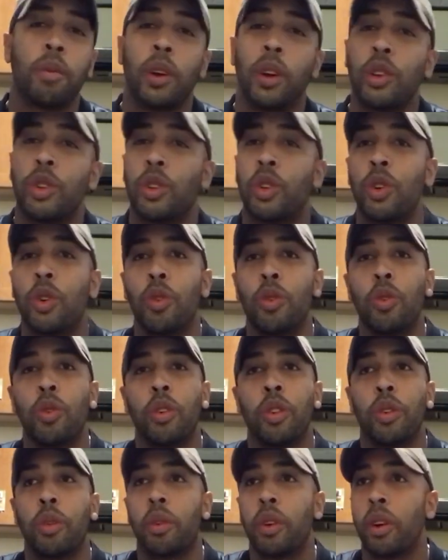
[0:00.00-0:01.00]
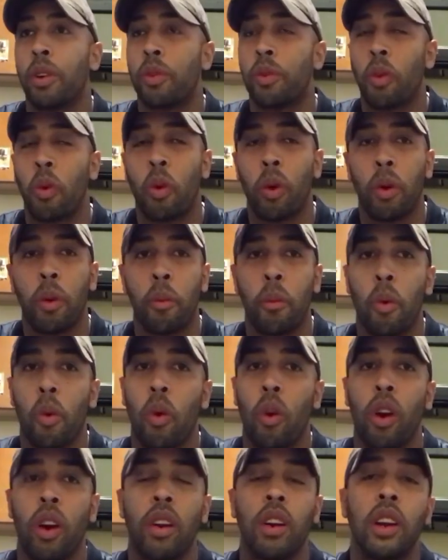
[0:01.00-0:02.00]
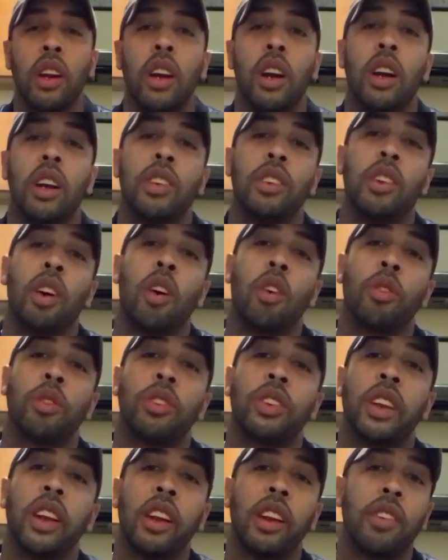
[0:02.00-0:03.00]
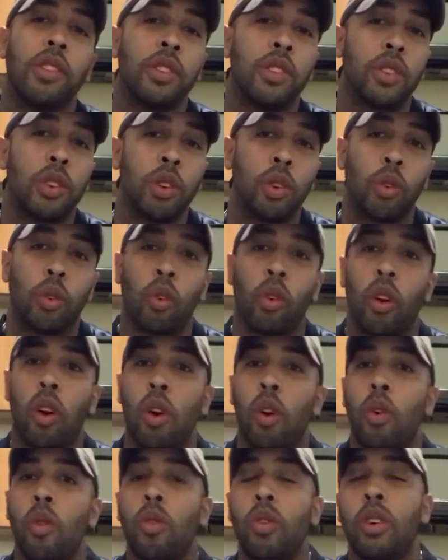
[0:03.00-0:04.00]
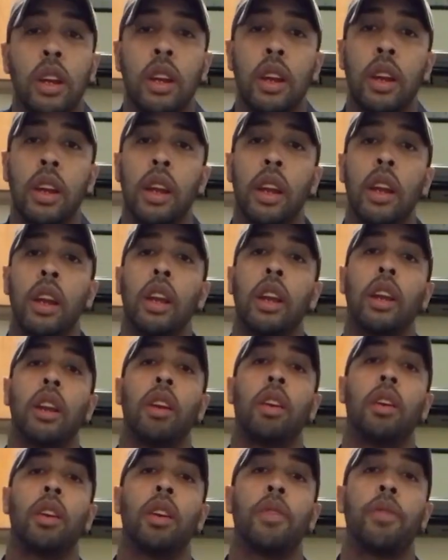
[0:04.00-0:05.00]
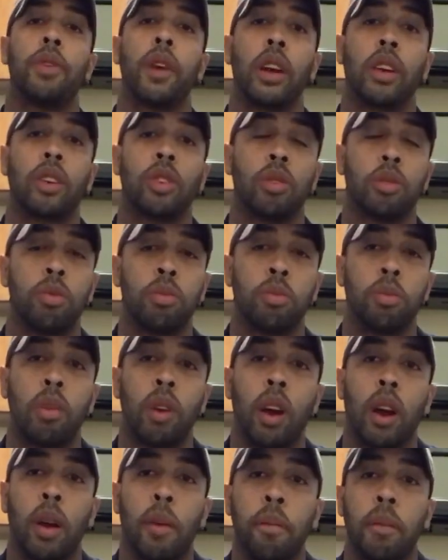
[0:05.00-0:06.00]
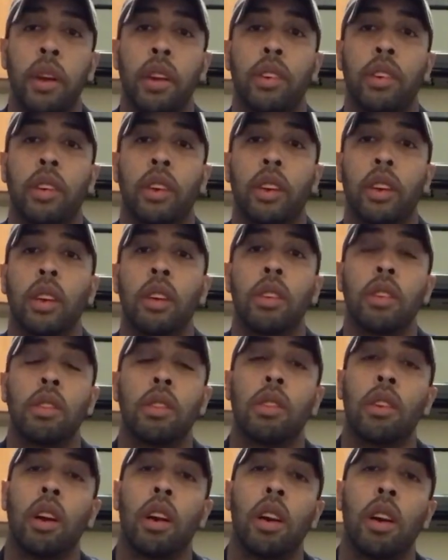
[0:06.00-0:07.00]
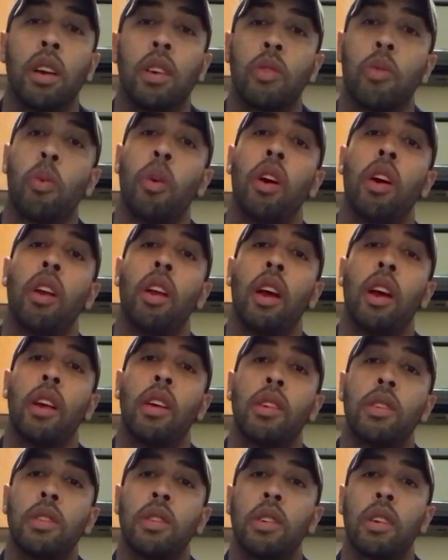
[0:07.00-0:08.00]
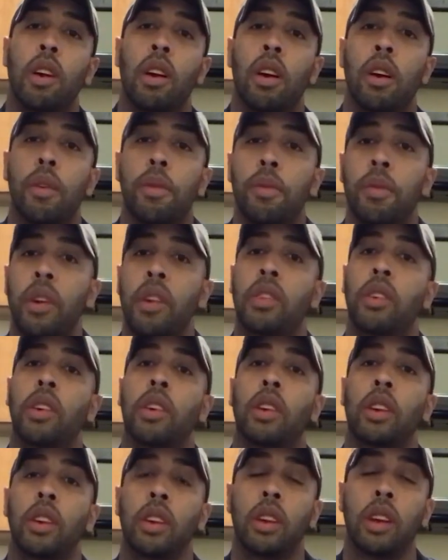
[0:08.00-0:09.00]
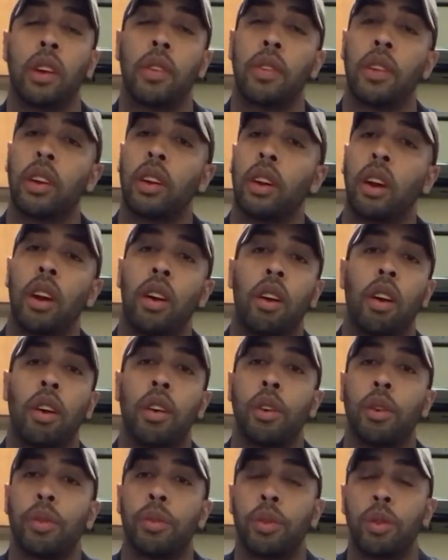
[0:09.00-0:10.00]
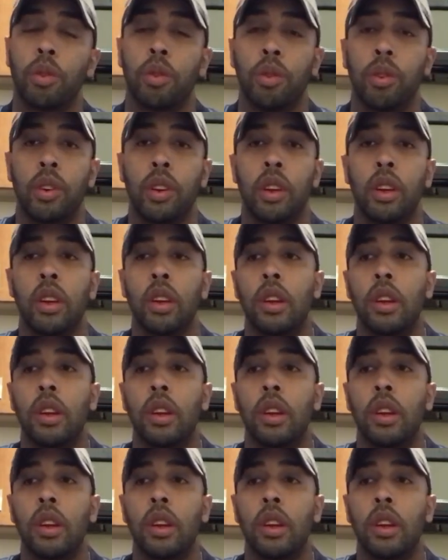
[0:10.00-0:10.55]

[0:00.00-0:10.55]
uh, two to three or four or more adult teeth to grow. And, and it affects you uh, mentally uh, as well as uh, physically. You have to cut all your food.